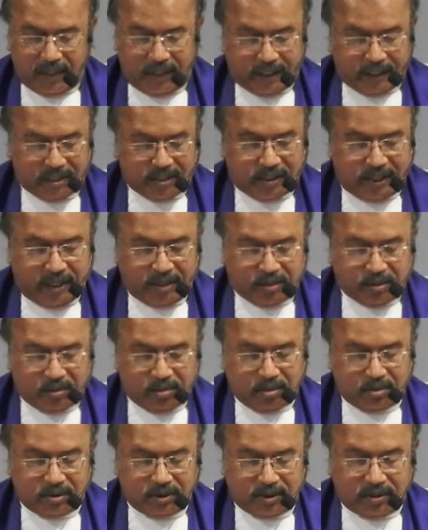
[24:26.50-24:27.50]
Let us turn
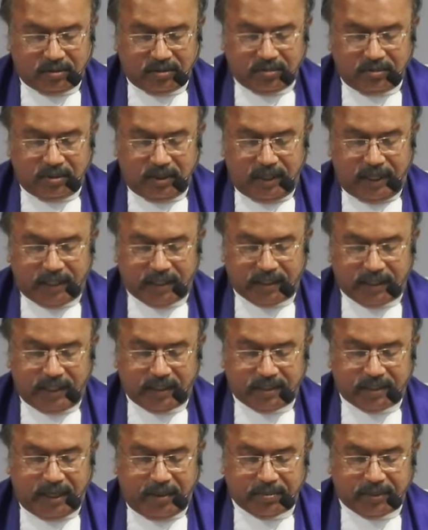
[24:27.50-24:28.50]
to
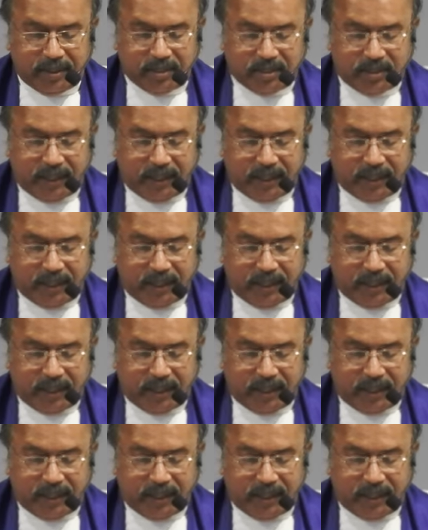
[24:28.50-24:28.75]
Isaiah chapter